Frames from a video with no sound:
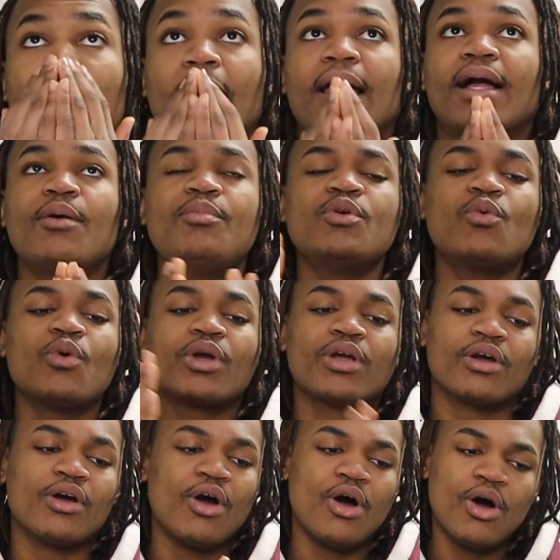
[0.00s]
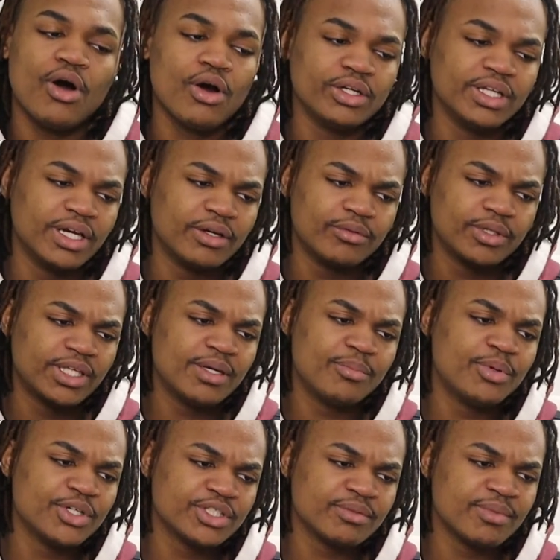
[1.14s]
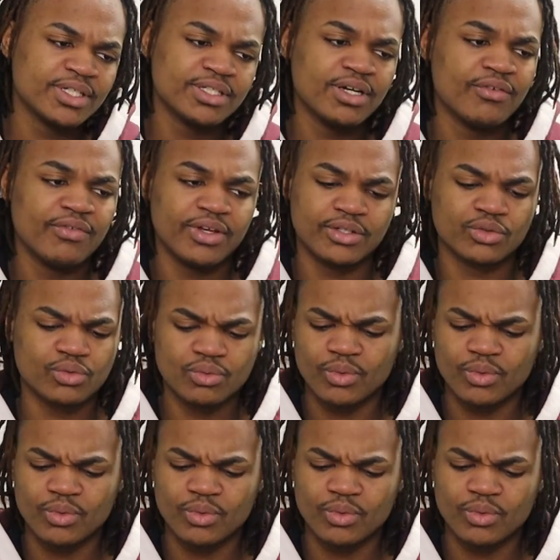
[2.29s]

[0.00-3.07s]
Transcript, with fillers: like i'll be working hard like keep pushing myself like